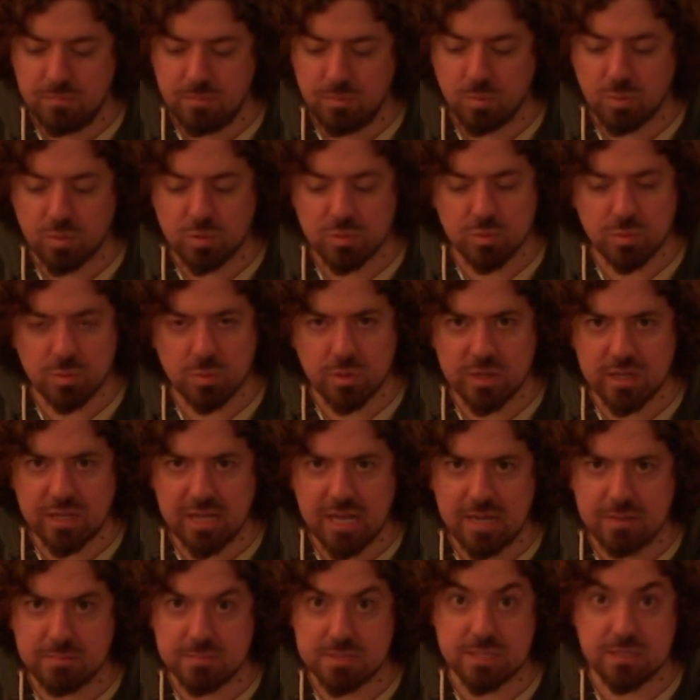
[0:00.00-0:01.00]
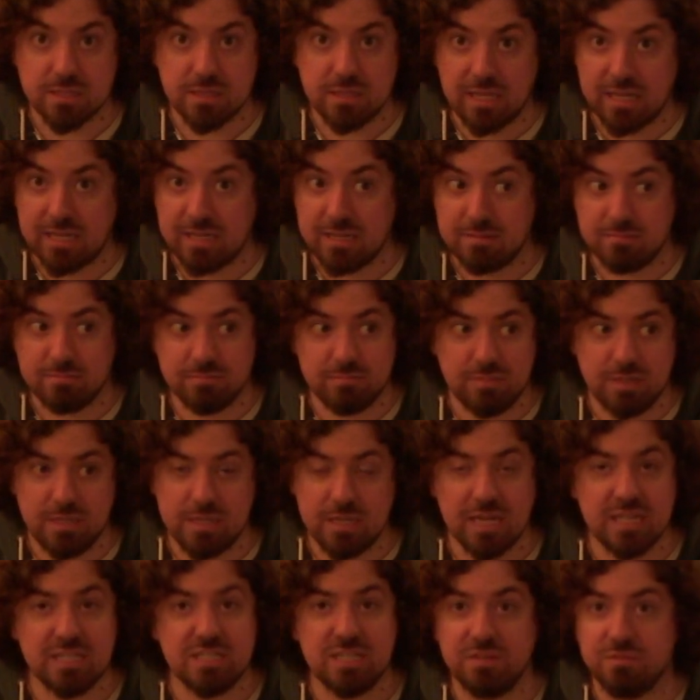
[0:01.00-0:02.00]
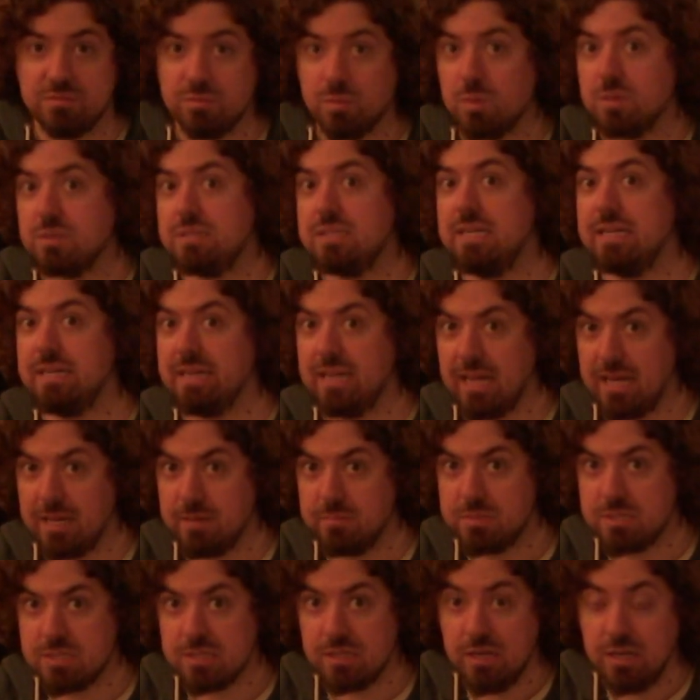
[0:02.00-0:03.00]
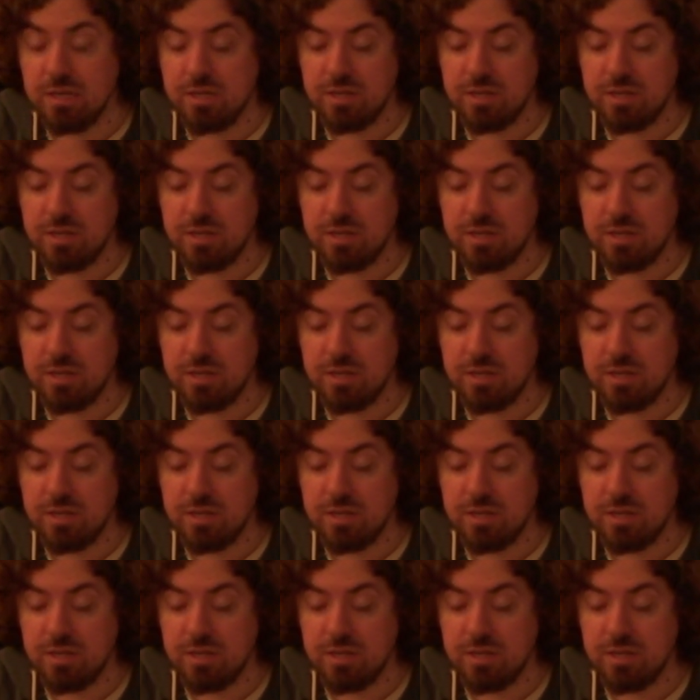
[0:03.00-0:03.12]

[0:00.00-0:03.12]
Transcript: World War One games like 1914 games,